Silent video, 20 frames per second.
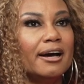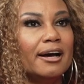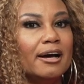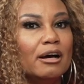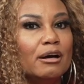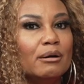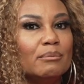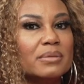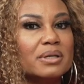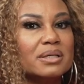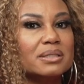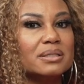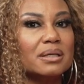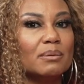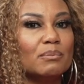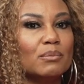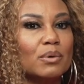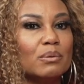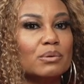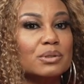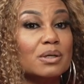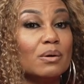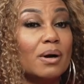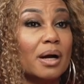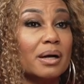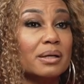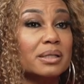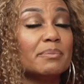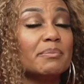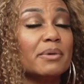so
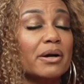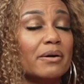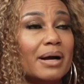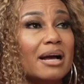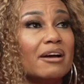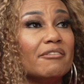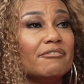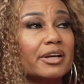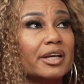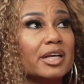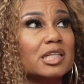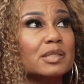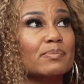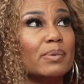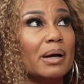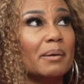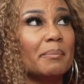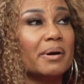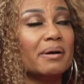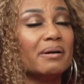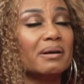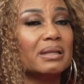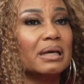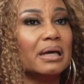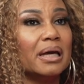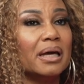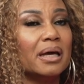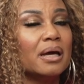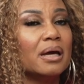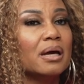our demographic is
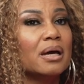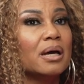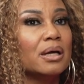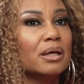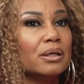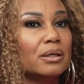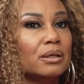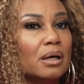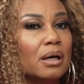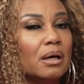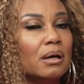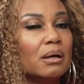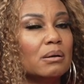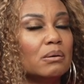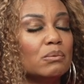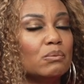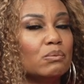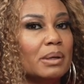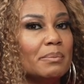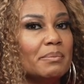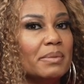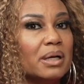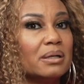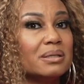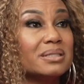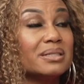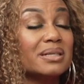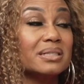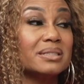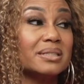primarily women,
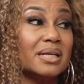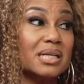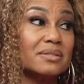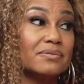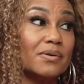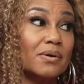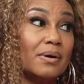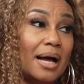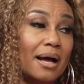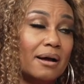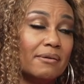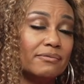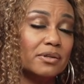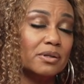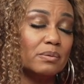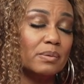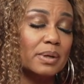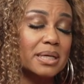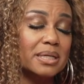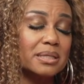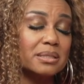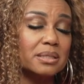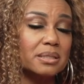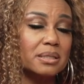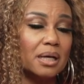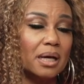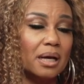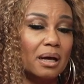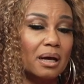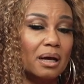successful, affluent,
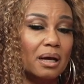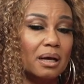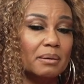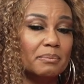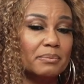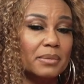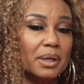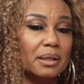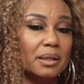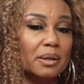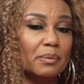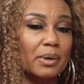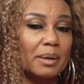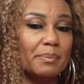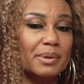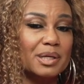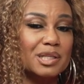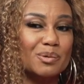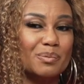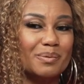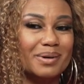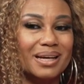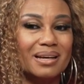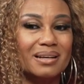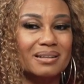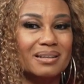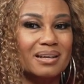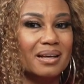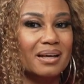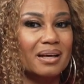anywhere
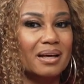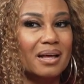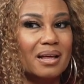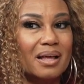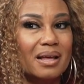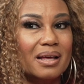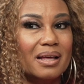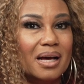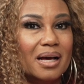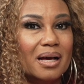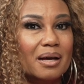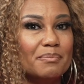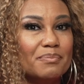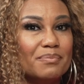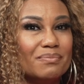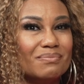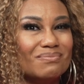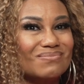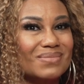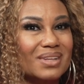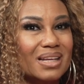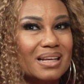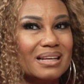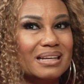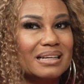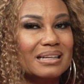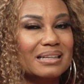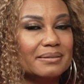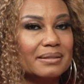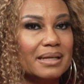between,
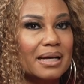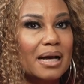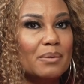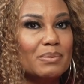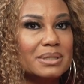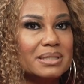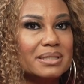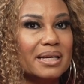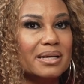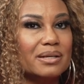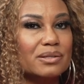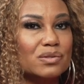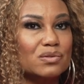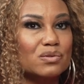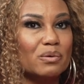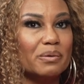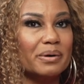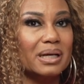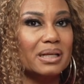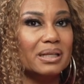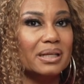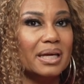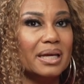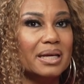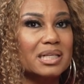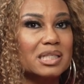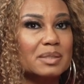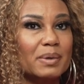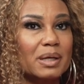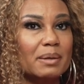I would say historically,
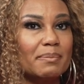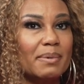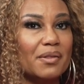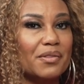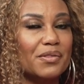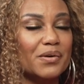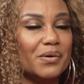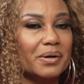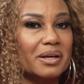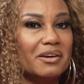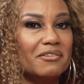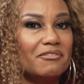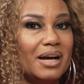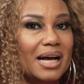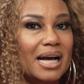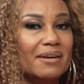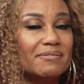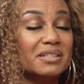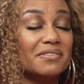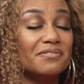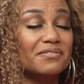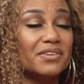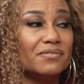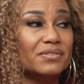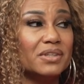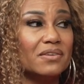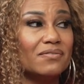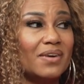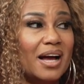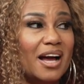it's been about 35 to
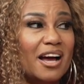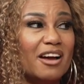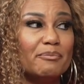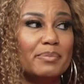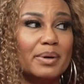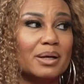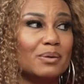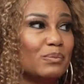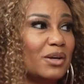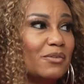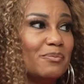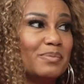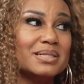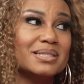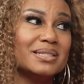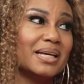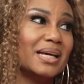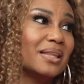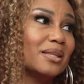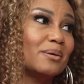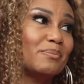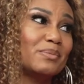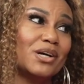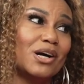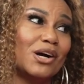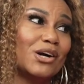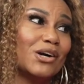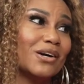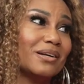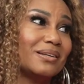55, but we've been seeing them
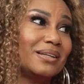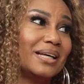younger